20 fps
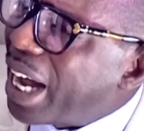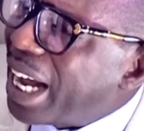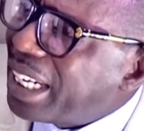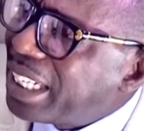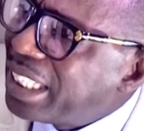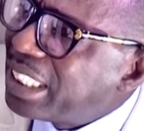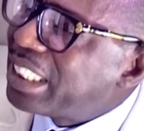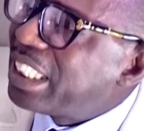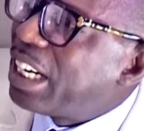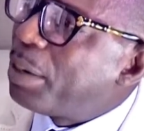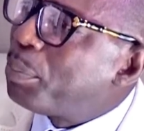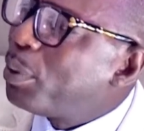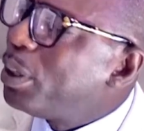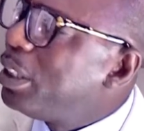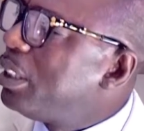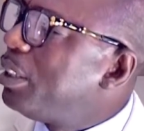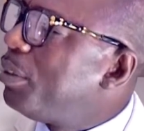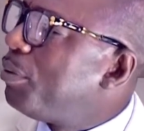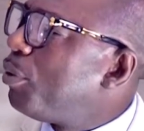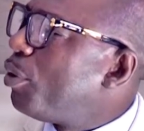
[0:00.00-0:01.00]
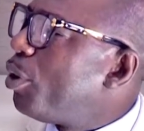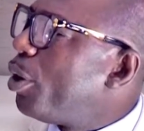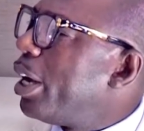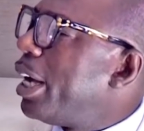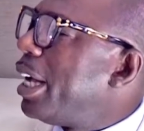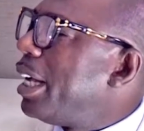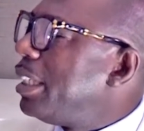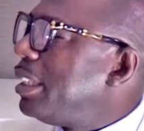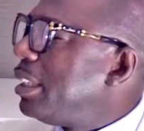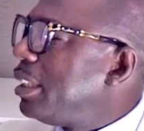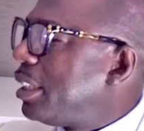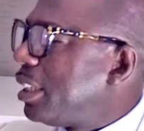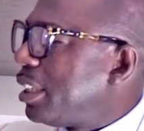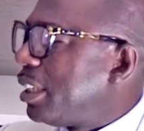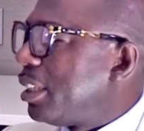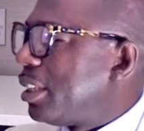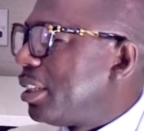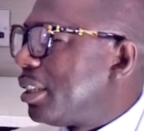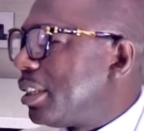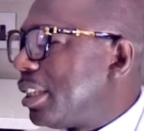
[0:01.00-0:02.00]
So, I didn't know police for
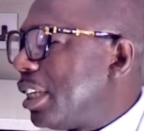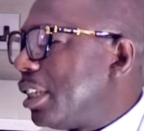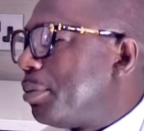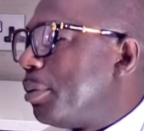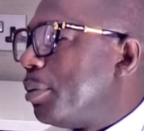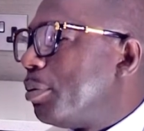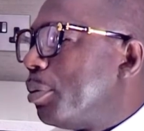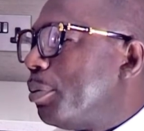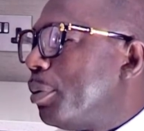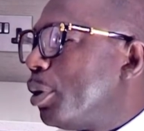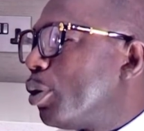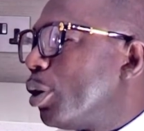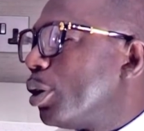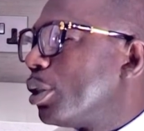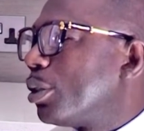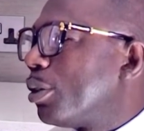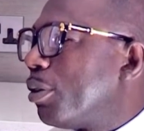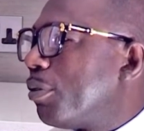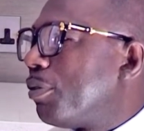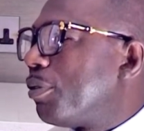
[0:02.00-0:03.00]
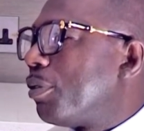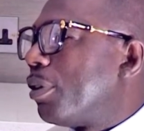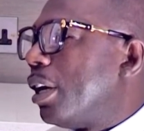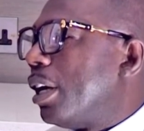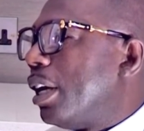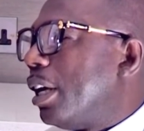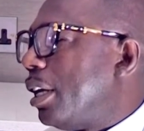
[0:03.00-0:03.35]
NC such people because of